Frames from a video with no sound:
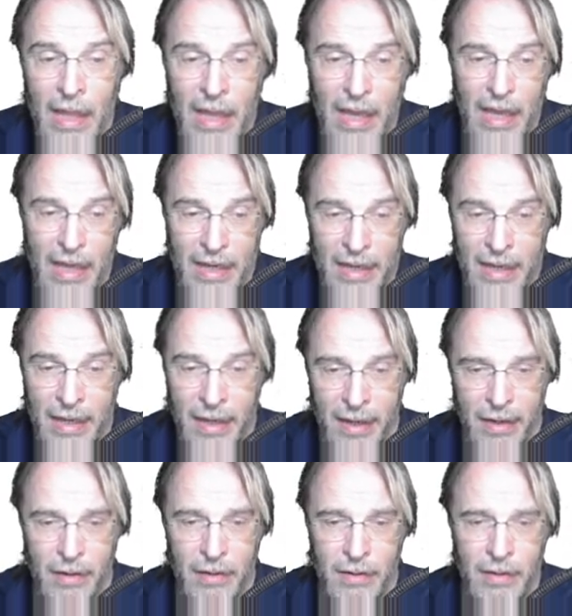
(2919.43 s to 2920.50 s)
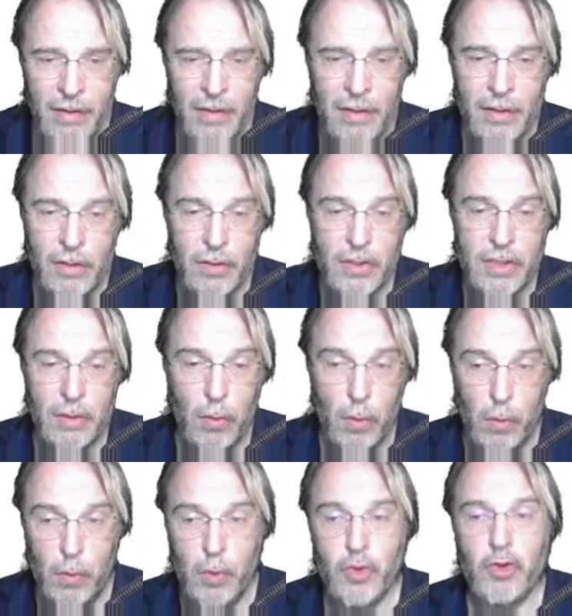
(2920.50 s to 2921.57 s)
And here you see
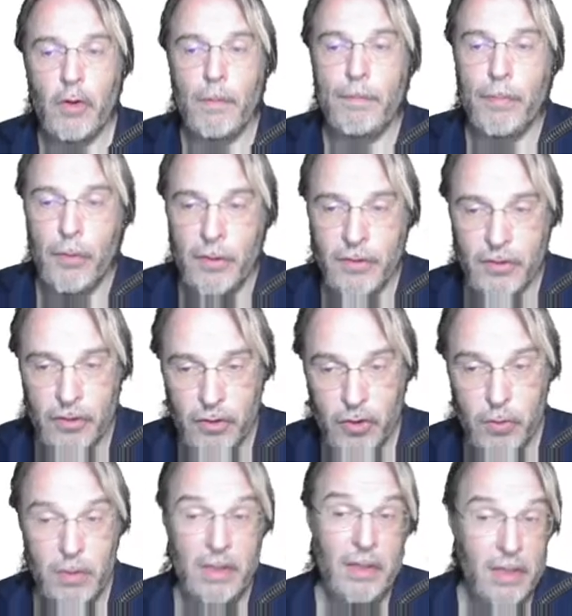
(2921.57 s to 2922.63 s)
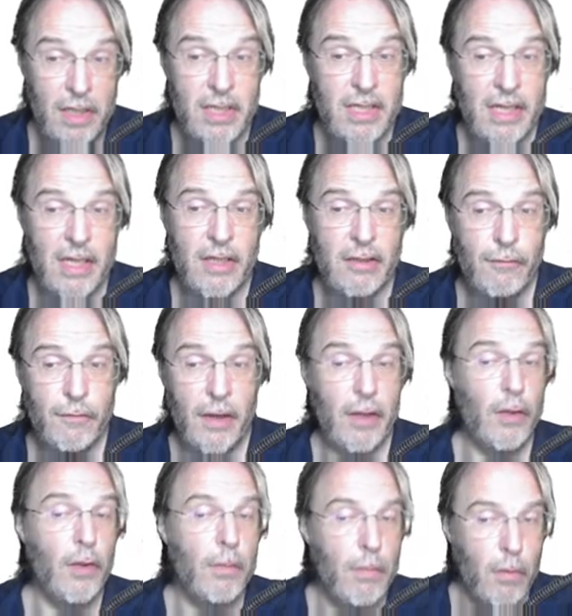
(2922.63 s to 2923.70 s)
also a pointer to, in this case,
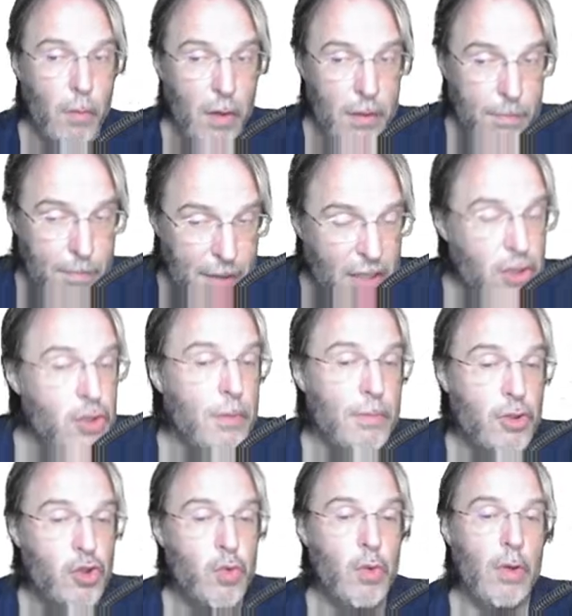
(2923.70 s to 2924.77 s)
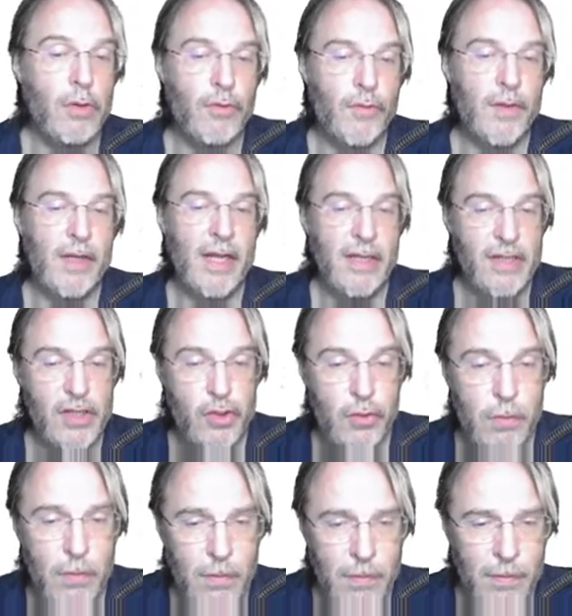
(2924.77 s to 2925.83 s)
file number 1, page number
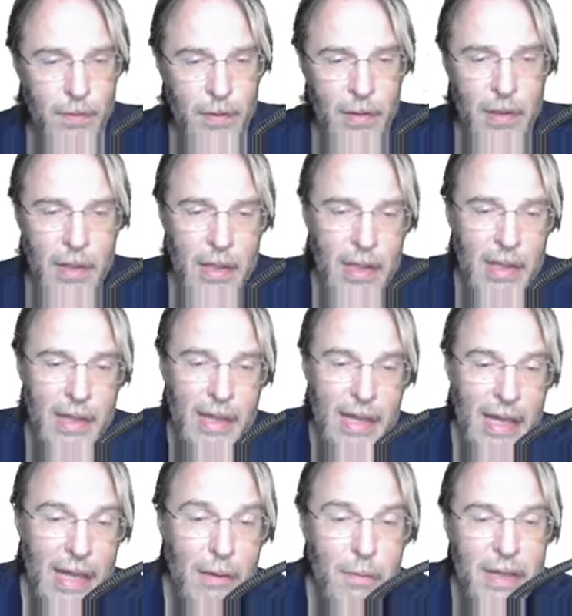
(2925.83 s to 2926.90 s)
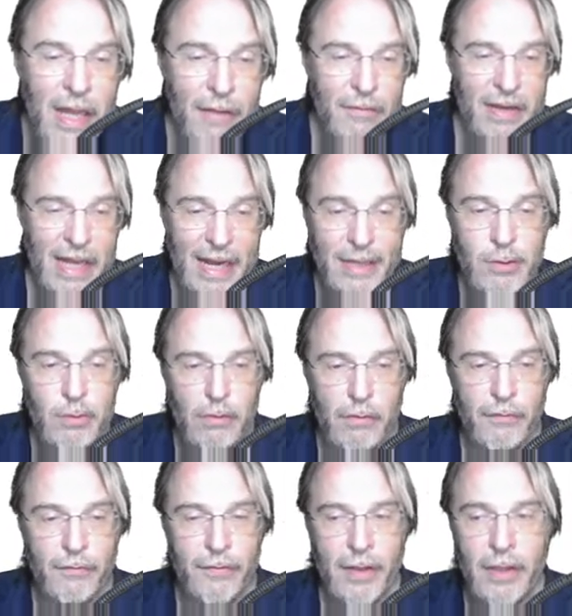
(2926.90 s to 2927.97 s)
282. And we have an
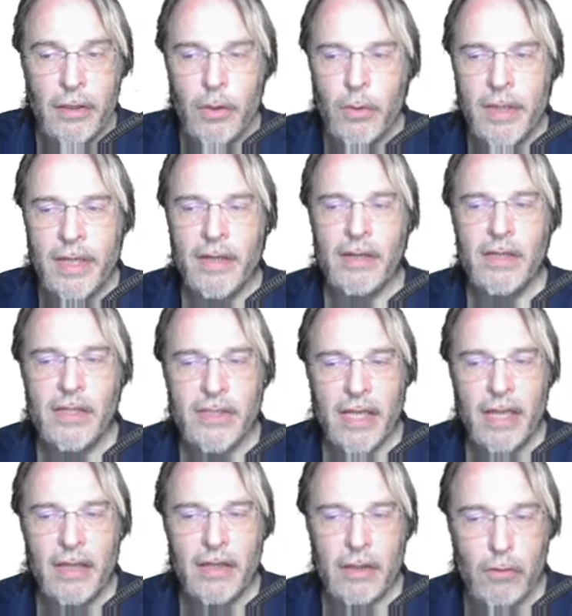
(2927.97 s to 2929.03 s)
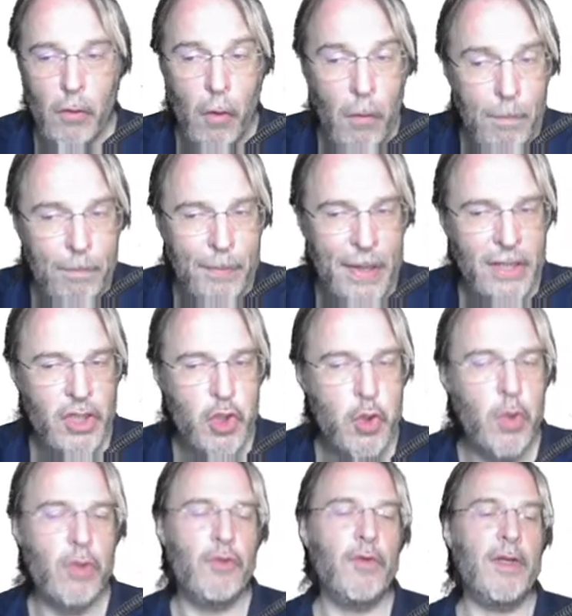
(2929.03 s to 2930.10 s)
actual value here saying that on page
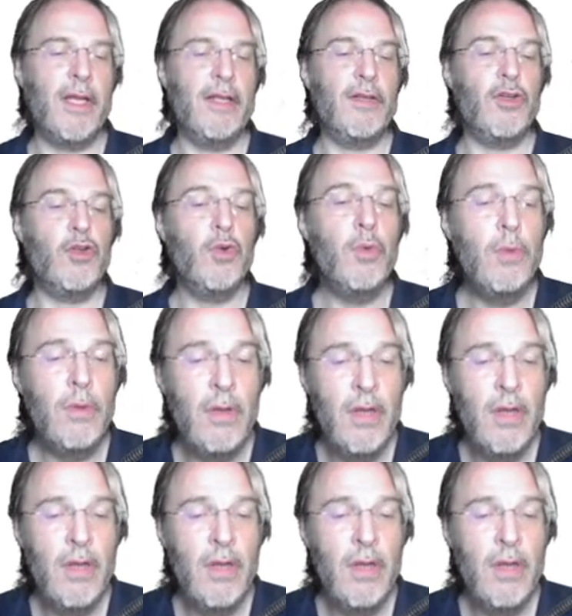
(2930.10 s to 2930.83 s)
282,